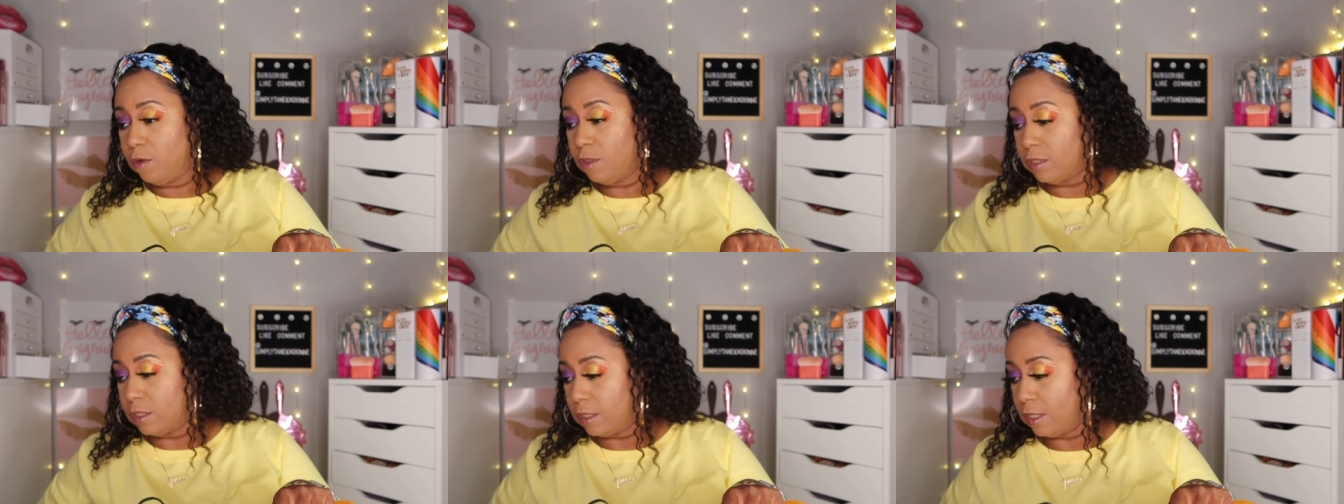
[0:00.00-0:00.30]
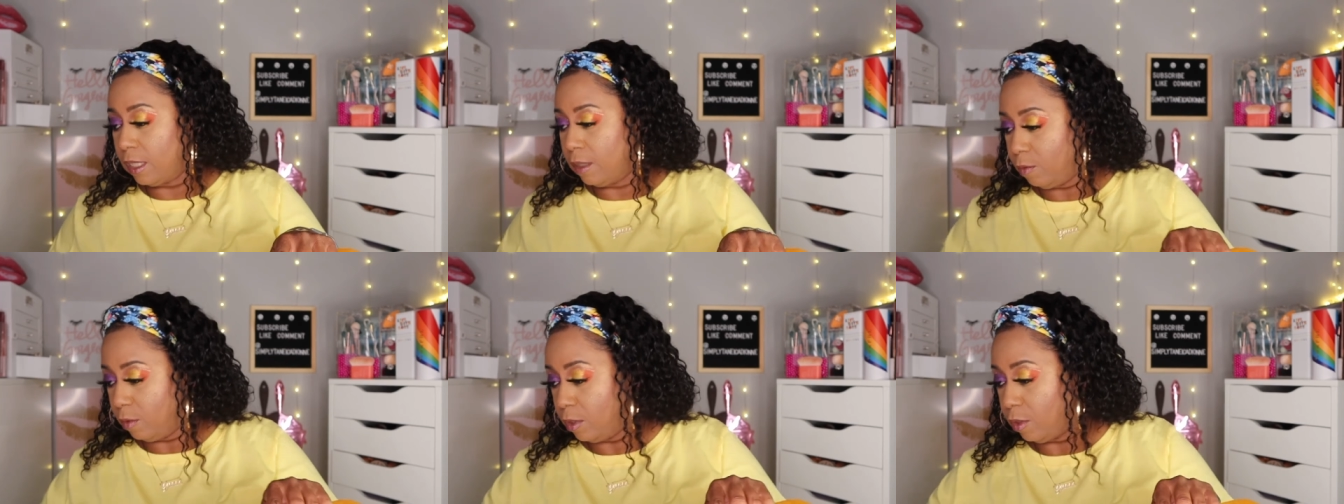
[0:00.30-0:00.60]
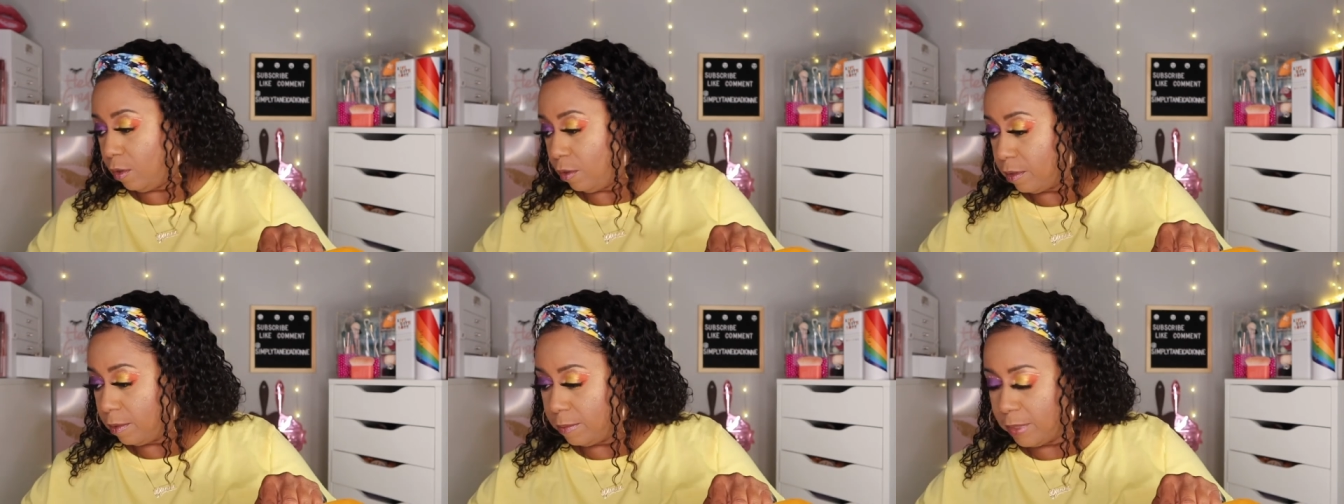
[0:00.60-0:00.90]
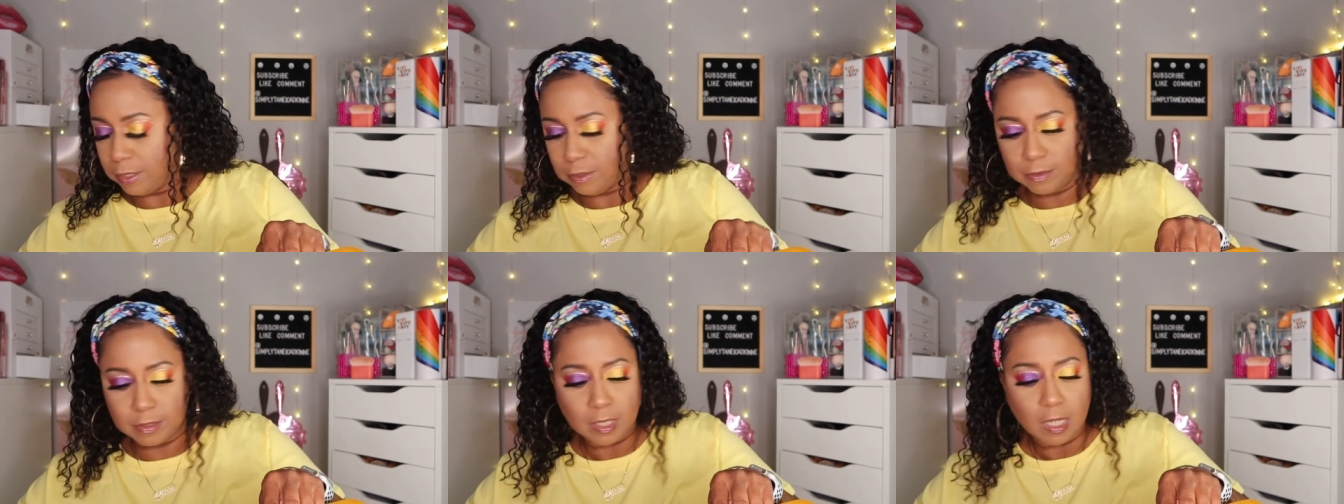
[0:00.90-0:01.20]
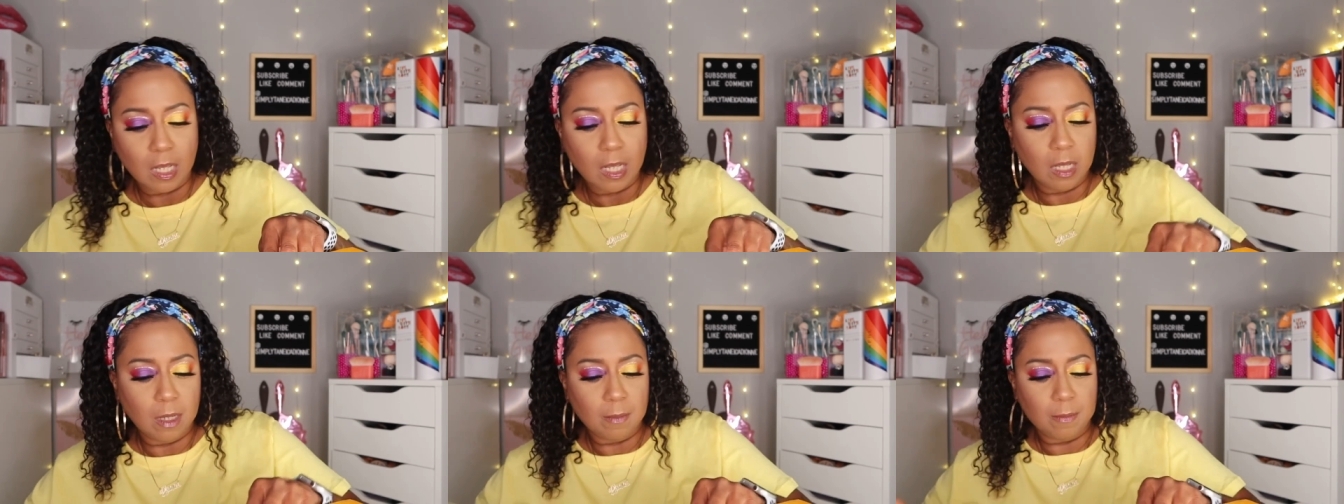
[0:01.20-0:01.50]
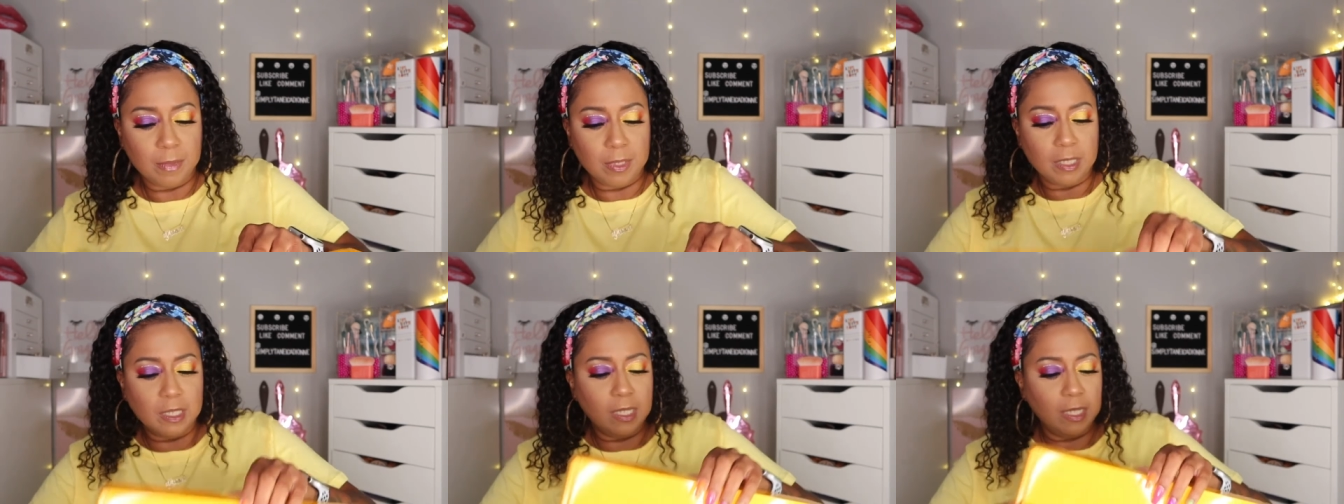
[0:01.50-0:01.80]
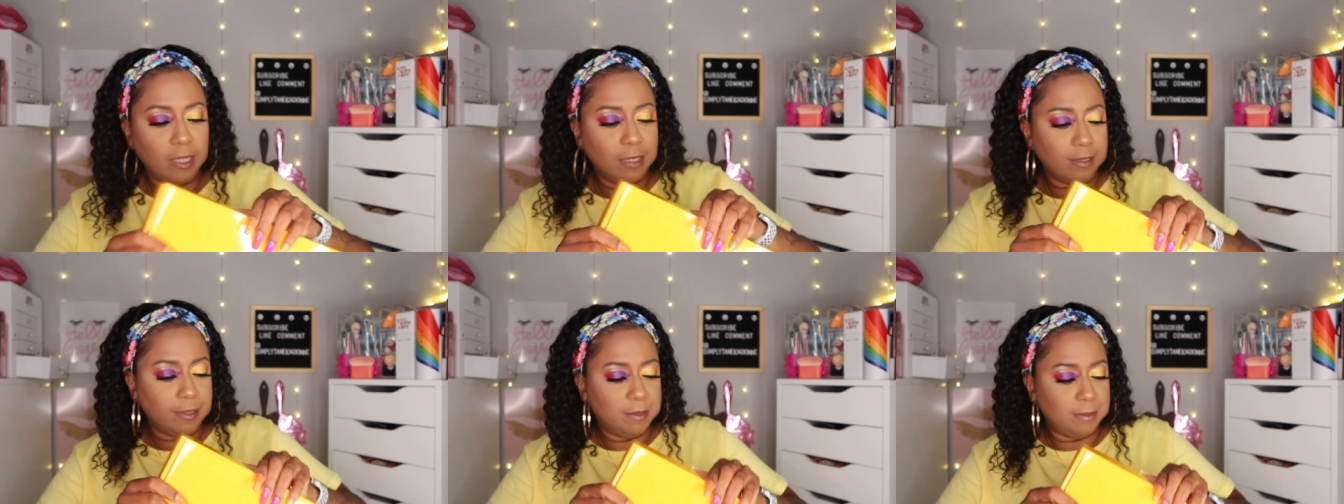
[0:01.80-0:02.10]
course, I want all the mirrors. But
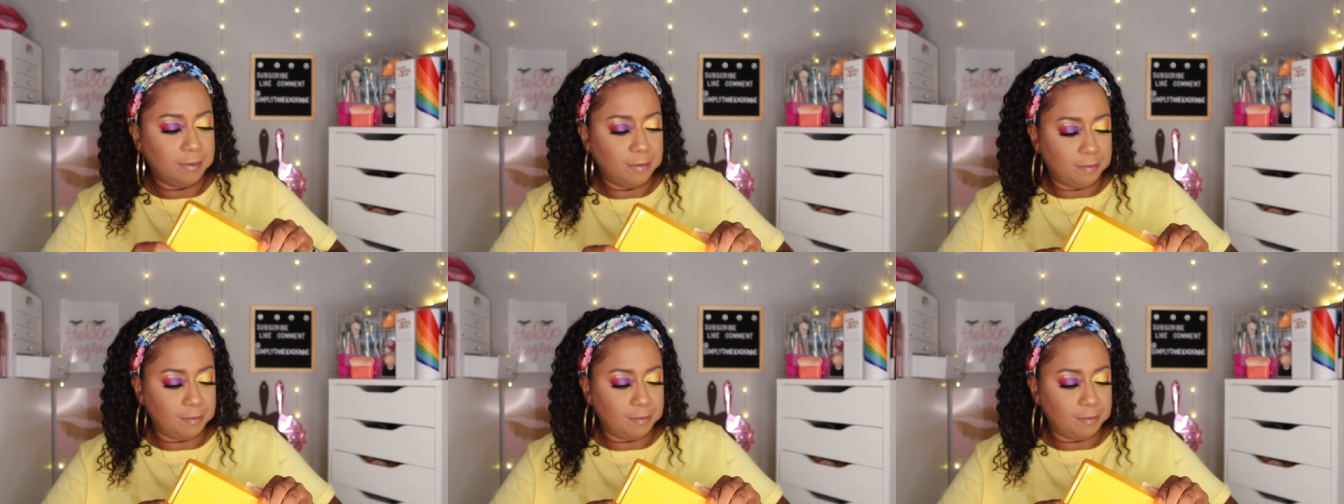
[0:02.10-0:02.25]
yeah.